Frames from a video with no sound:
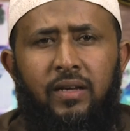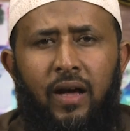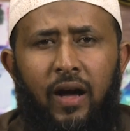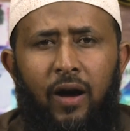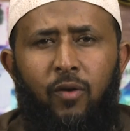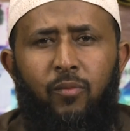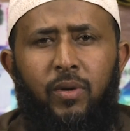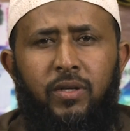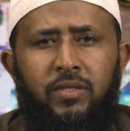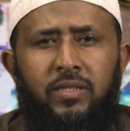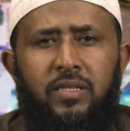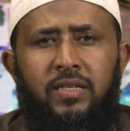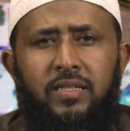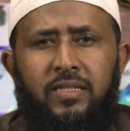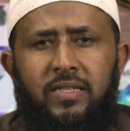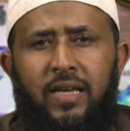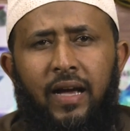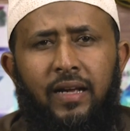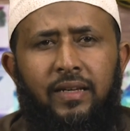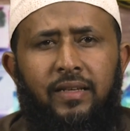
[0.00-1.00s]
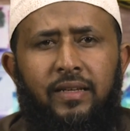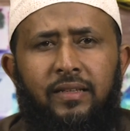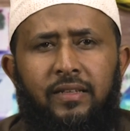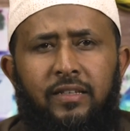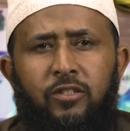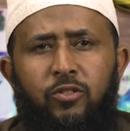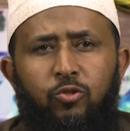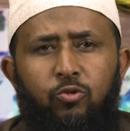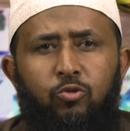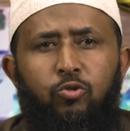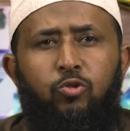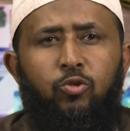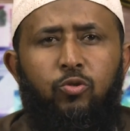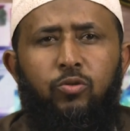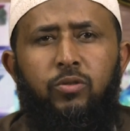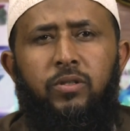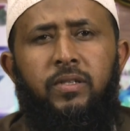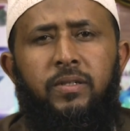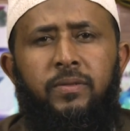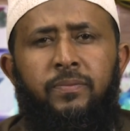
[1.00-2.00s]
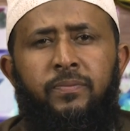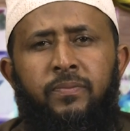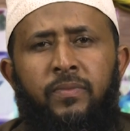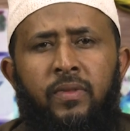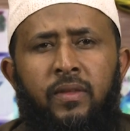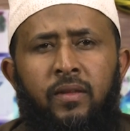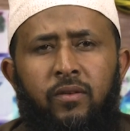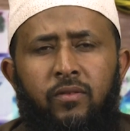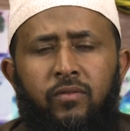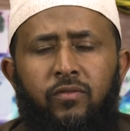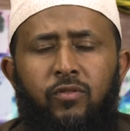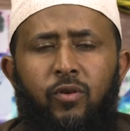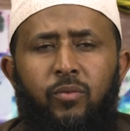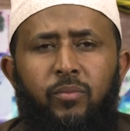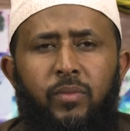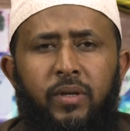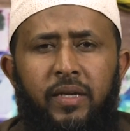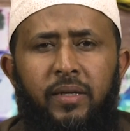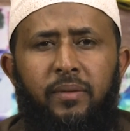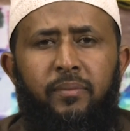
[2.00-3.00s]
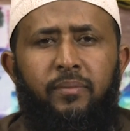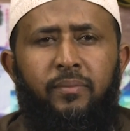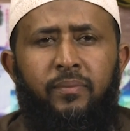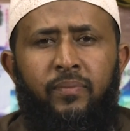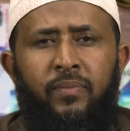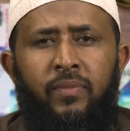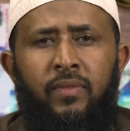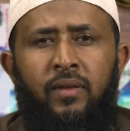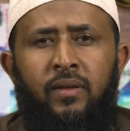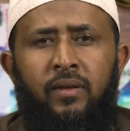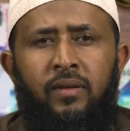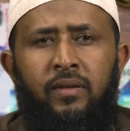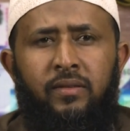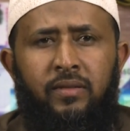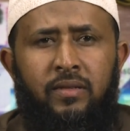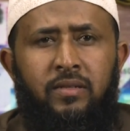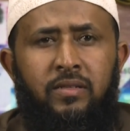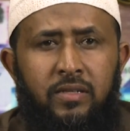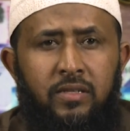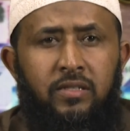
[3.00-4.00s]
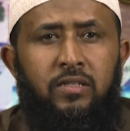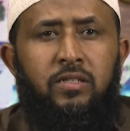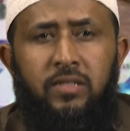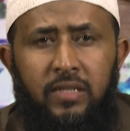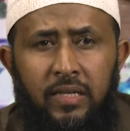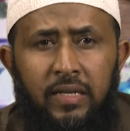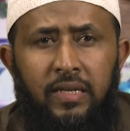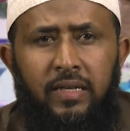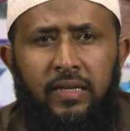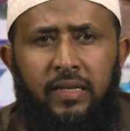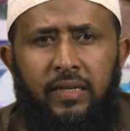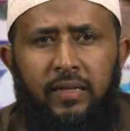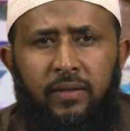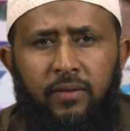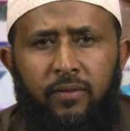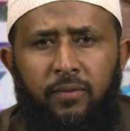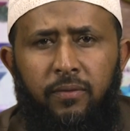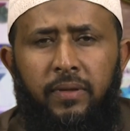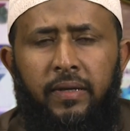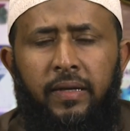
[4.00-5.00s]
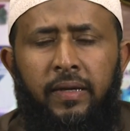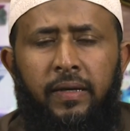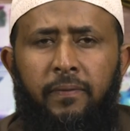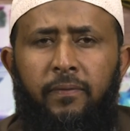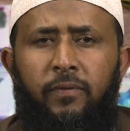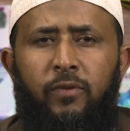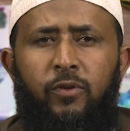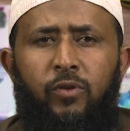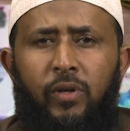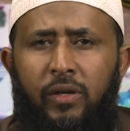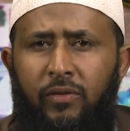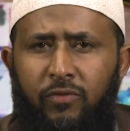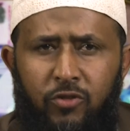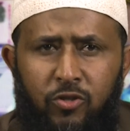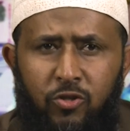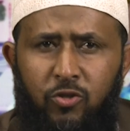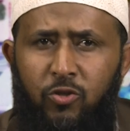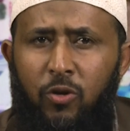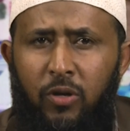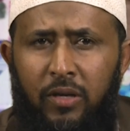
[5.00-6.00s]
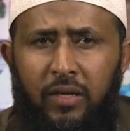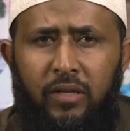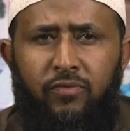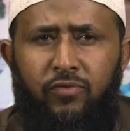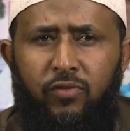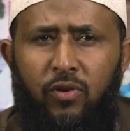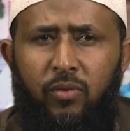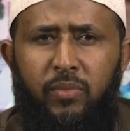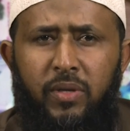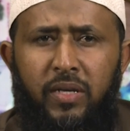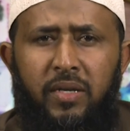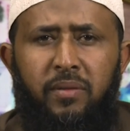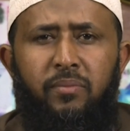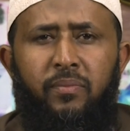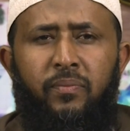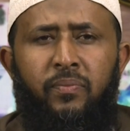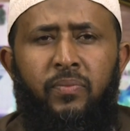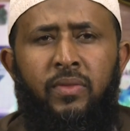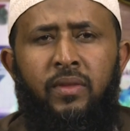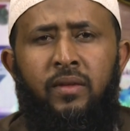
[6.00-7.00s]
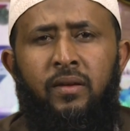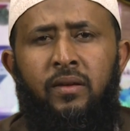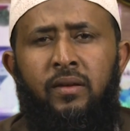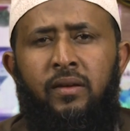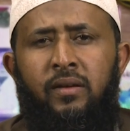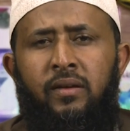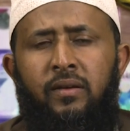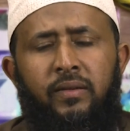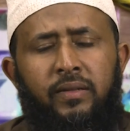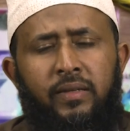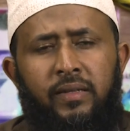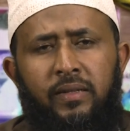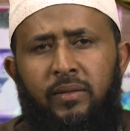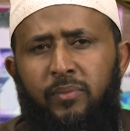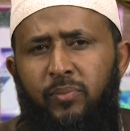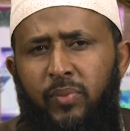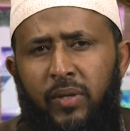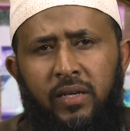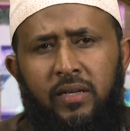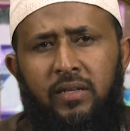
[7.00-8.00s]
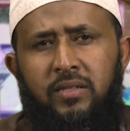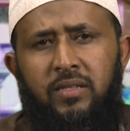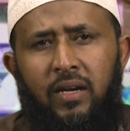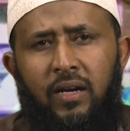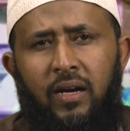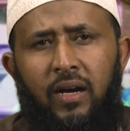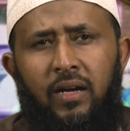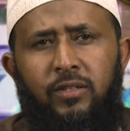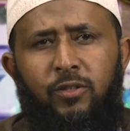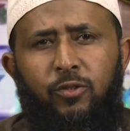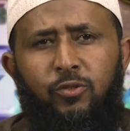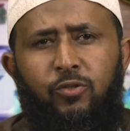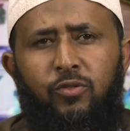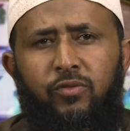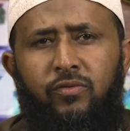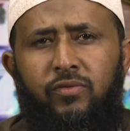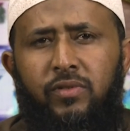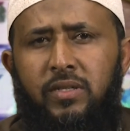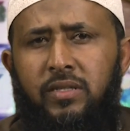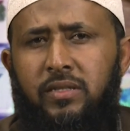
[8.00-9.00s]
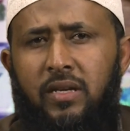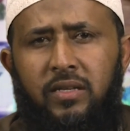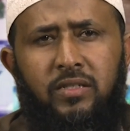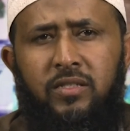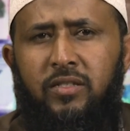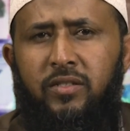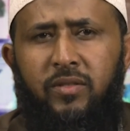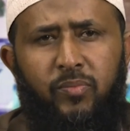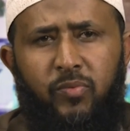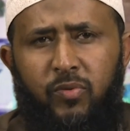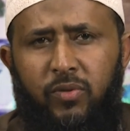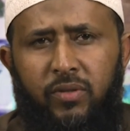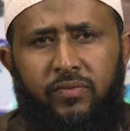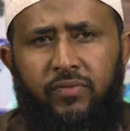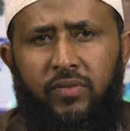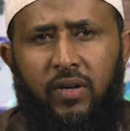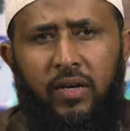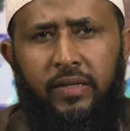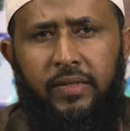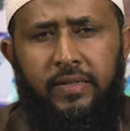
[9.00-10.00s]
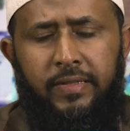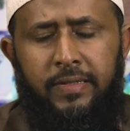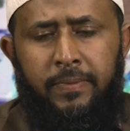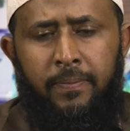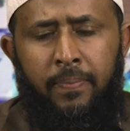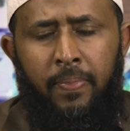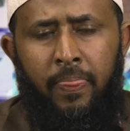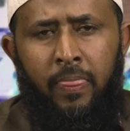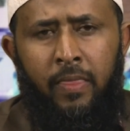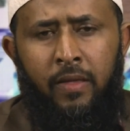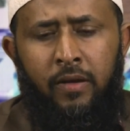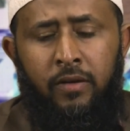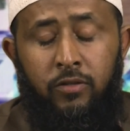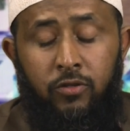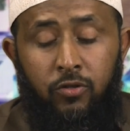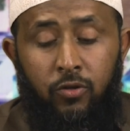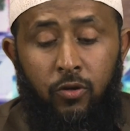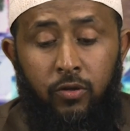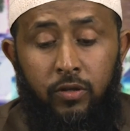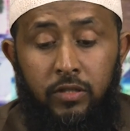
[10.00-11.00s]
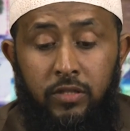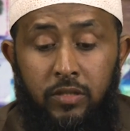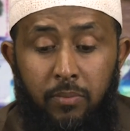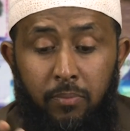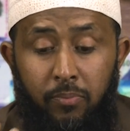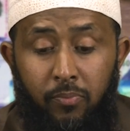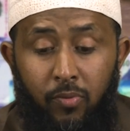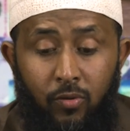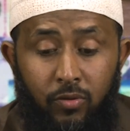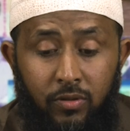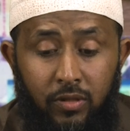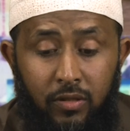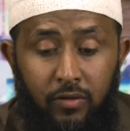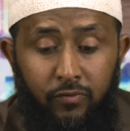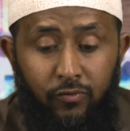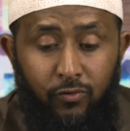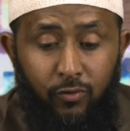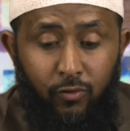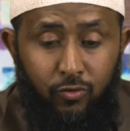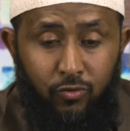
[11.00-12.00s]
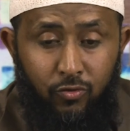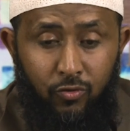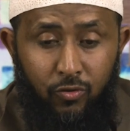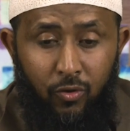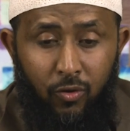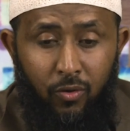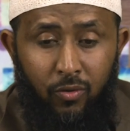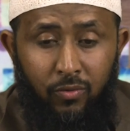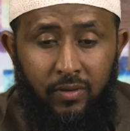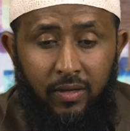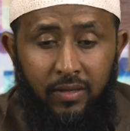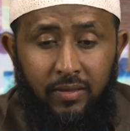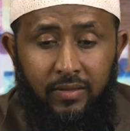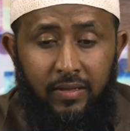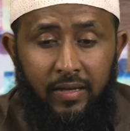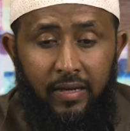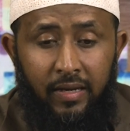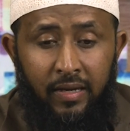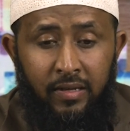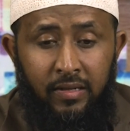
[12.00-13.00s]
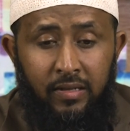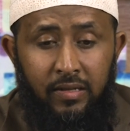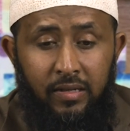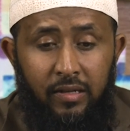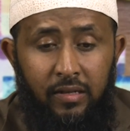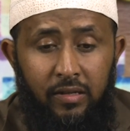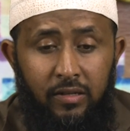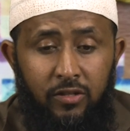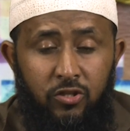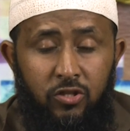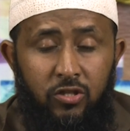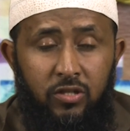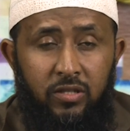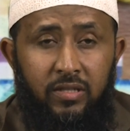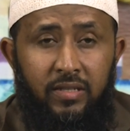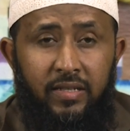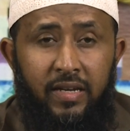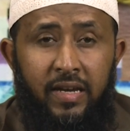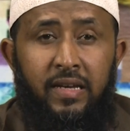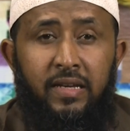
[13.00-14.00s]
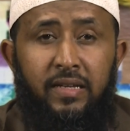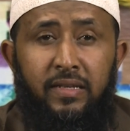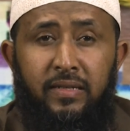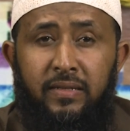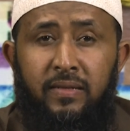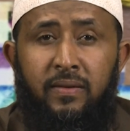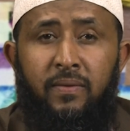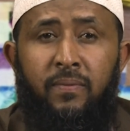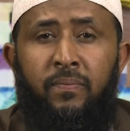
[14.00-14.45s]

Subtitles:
how much exactly that you took from him. This is stealing, okay? You have stolen from him, okay? Paying zakat out of it doesn't purify it. So it's important for you to know that any illicit gain